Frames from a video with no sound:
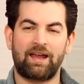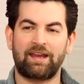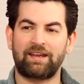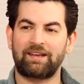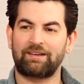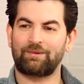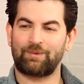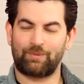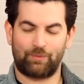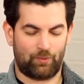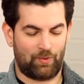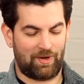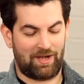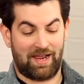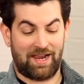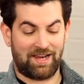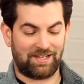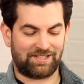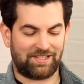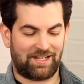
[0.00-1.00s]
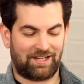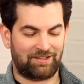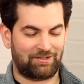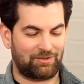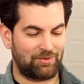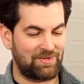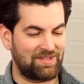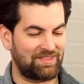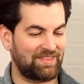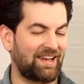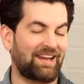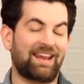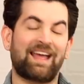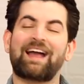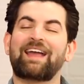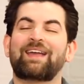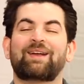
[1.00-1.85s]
And when I started doing that,